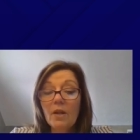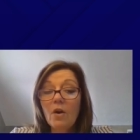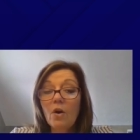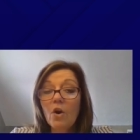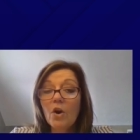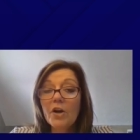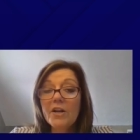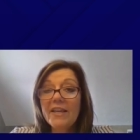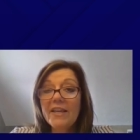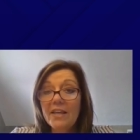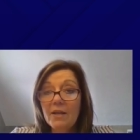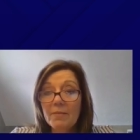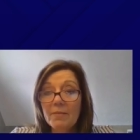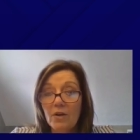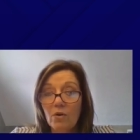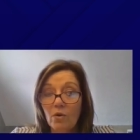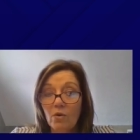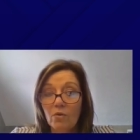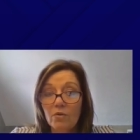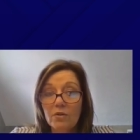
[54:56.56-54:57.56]
or
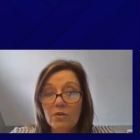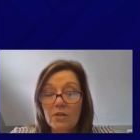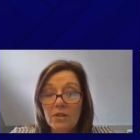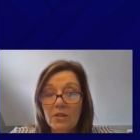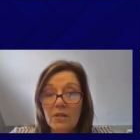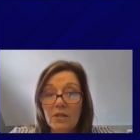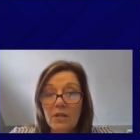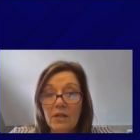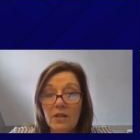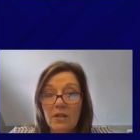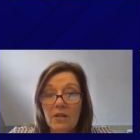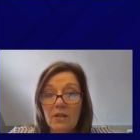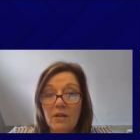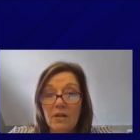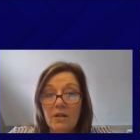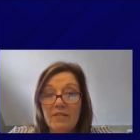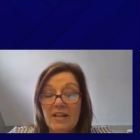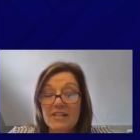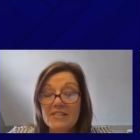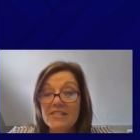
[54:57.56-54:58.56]
chemical.
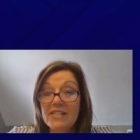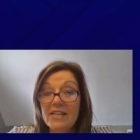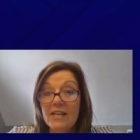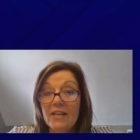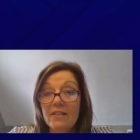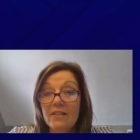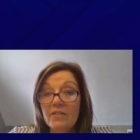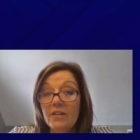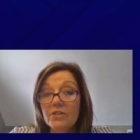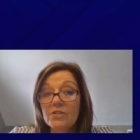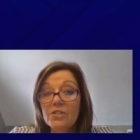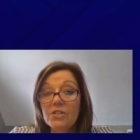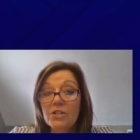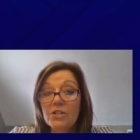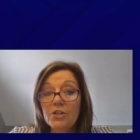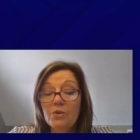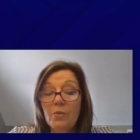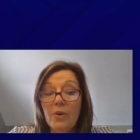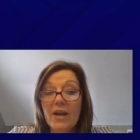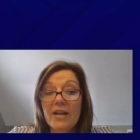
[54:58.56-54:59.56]
That's it. There's
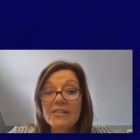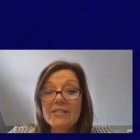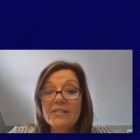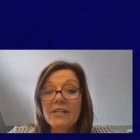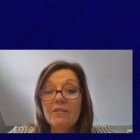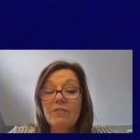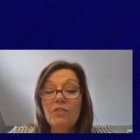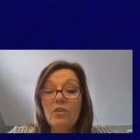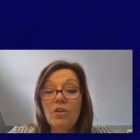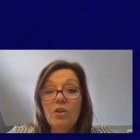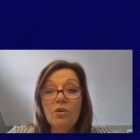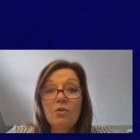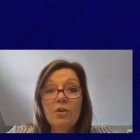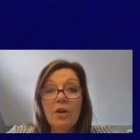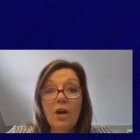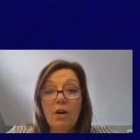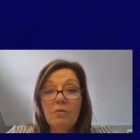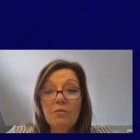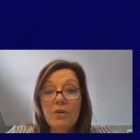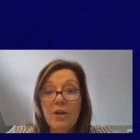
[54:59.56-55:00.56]
2 ways. If you
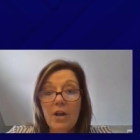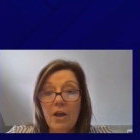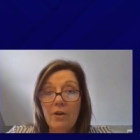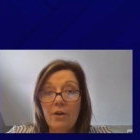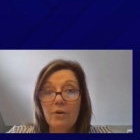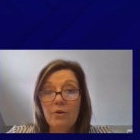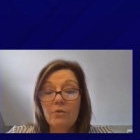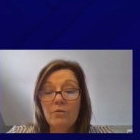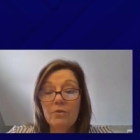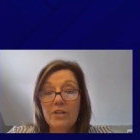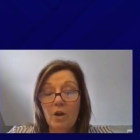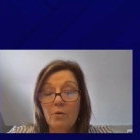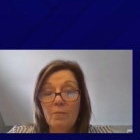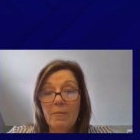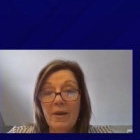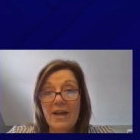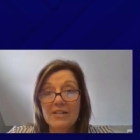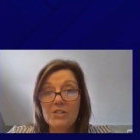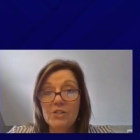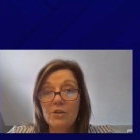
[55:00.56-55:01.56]
don't know, go
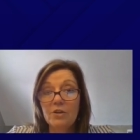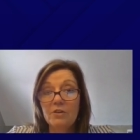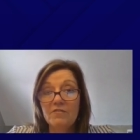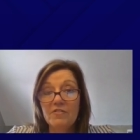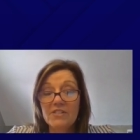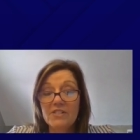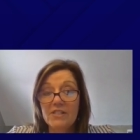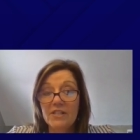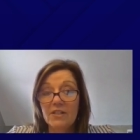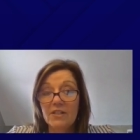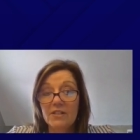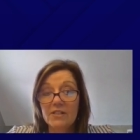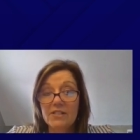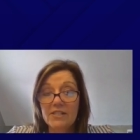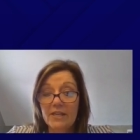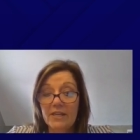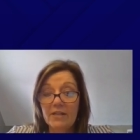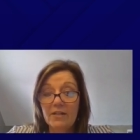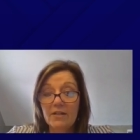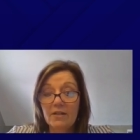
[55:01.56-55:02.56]
back to your
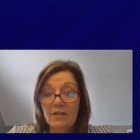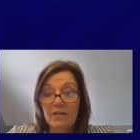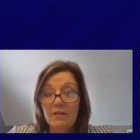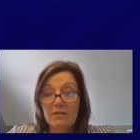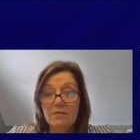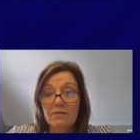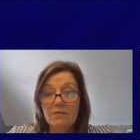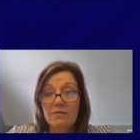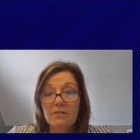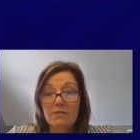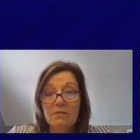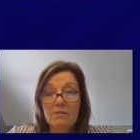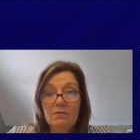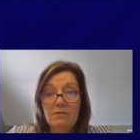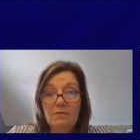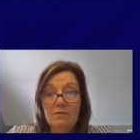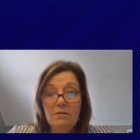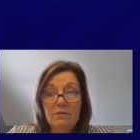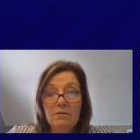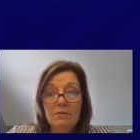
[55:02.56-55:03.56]
facility
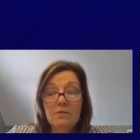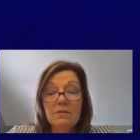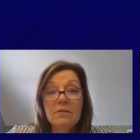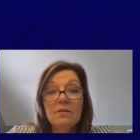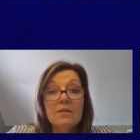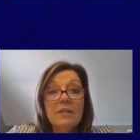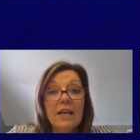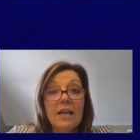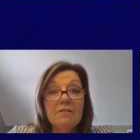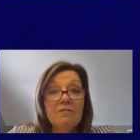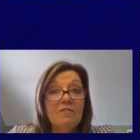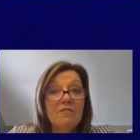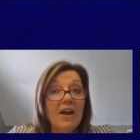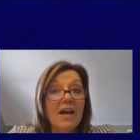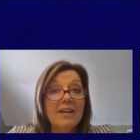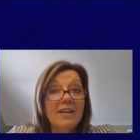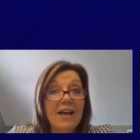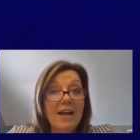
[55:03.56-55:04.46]
and find